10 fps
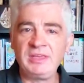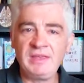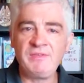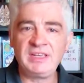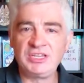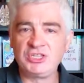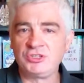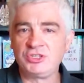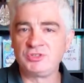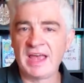even easier
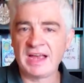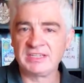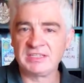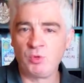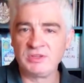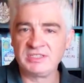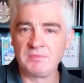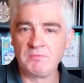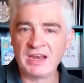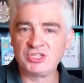to use access points to
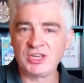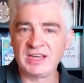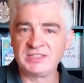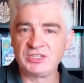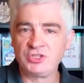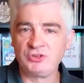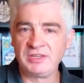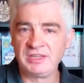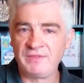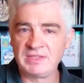manage access to your
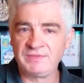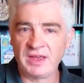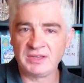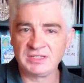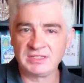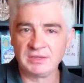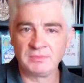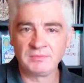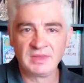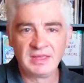E F S file system.